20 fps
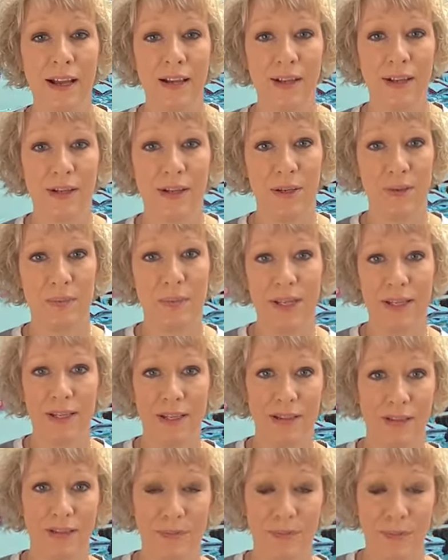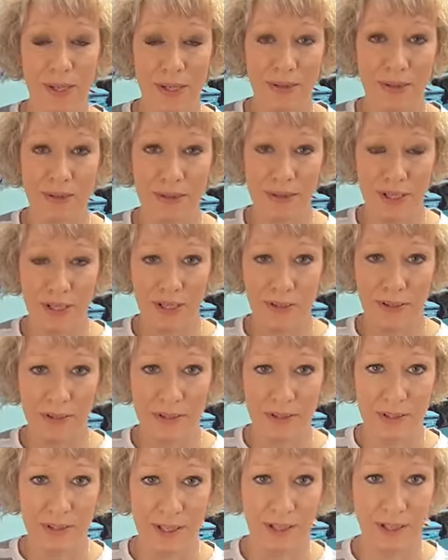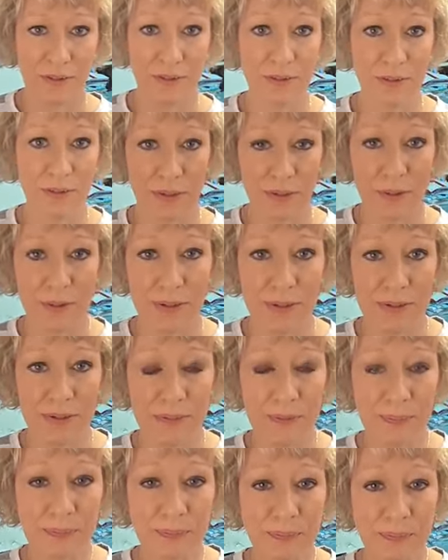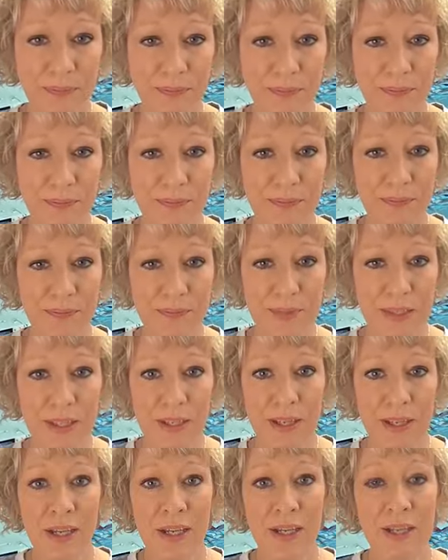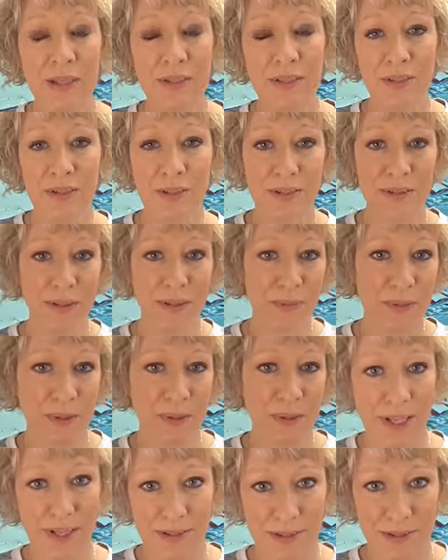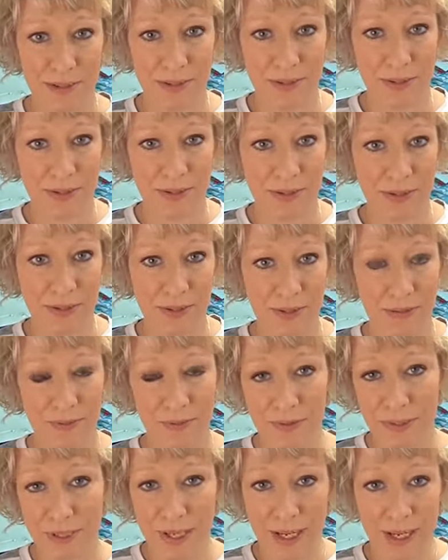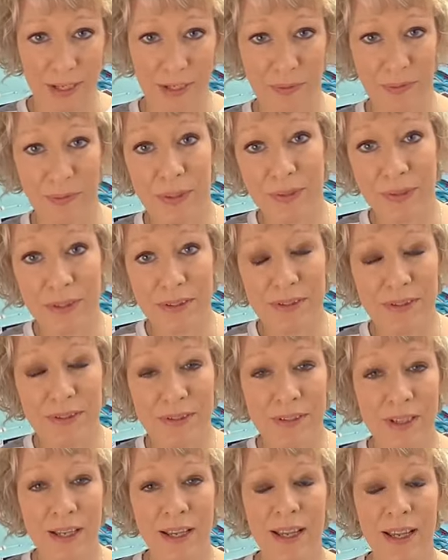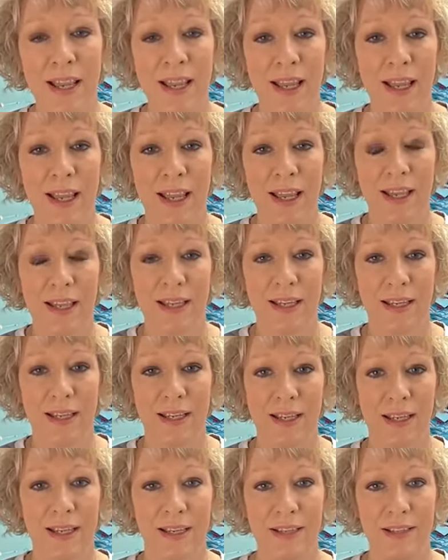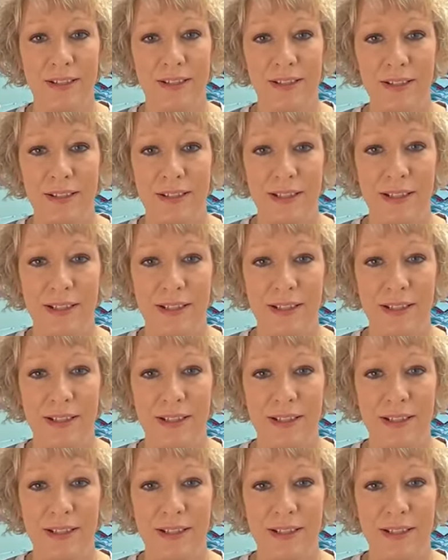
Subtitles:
panel and challenge design course. So the zipper class is just a free added bonus. And